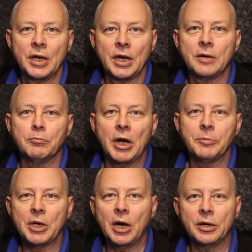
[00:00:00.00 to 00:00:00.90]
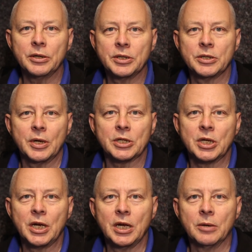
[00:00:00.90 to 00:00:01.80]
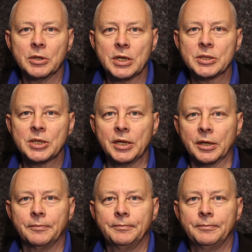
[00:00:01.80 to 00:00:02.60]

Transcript: it might be hard to actually hear what they're saying.